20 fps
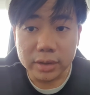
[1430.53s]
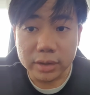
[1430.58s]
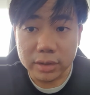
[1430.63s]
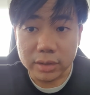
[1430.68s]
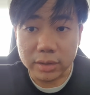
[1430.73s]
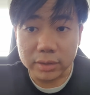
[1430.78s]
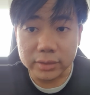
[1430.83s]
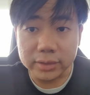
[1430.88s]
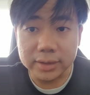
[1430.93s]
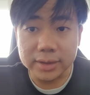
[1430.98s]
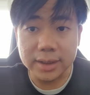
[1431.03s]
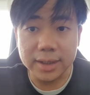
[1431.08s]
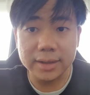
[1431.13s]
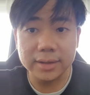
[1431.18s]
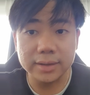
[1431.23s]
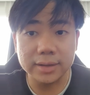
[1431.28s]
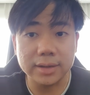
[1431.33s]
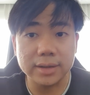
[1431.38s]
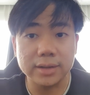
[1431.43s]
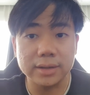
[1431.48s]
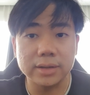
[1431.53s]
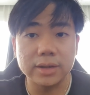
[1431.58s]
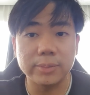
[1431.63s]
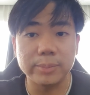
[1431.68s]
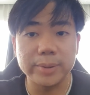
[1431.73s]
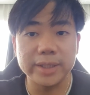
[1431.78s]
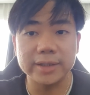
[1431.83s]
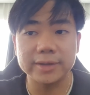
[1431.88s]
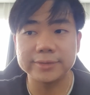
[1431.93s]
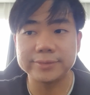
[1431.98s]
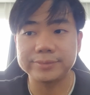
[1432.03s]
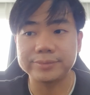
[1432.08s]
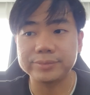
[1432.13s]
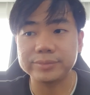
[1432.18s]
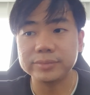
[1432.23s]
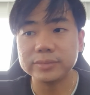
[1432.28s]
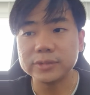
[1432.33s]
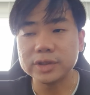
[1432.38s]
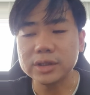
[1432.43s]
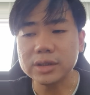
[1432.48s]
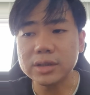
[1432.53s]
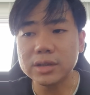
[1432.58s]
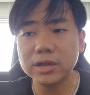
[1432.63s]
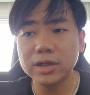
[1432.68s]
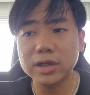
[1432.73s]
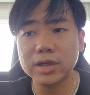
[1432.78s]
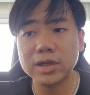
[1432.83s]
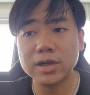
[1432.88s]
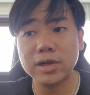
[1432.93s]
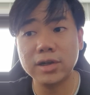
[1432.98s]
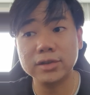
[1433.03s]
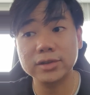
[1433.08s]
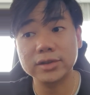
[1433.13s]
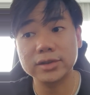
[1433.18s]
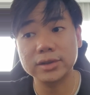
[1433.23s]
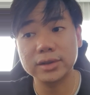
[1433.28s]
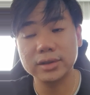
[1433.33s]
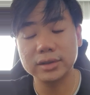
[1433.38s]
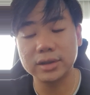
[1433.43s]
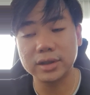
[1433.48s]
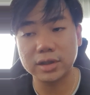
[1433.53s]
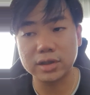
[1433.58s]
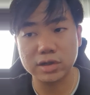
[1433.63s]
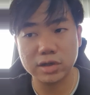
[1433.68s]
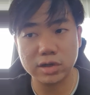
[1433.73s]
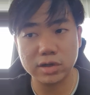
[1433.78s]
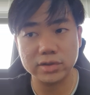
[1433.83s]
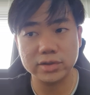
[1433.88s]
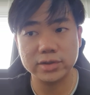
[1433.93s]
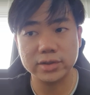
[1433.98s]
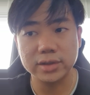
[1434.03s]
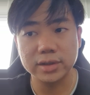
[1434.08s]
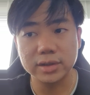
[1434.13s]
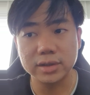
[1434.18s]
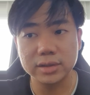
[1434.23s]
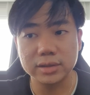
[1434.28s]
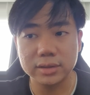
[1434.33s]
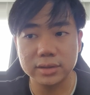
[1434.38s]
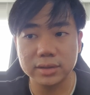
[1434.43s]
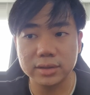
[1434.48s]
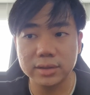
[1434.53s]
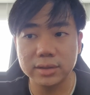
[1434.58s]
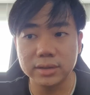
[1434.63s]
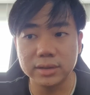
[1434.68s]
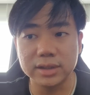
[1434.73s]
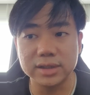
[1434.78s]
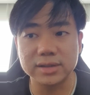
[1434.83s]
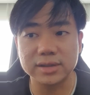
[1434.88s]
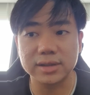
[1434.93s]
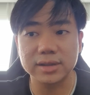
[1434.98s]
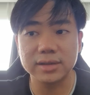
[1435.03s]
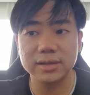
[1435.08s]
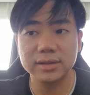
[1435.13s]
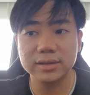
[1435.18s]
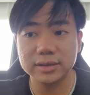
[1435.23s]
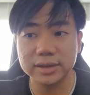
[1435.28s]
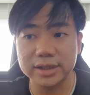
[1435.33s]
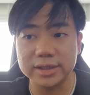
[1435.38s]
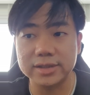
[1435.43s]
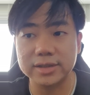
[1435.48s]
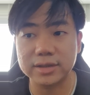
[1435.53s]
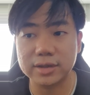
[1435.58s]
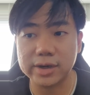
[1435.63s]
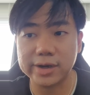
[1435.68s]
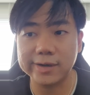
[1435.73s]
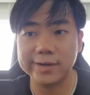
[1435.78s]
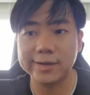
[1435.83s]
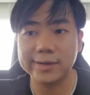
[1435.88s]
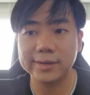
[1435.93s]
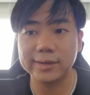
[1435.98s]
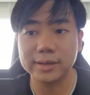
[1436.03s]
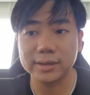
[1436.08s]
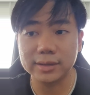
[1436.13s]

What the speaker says: contained in the bill. The courts disregard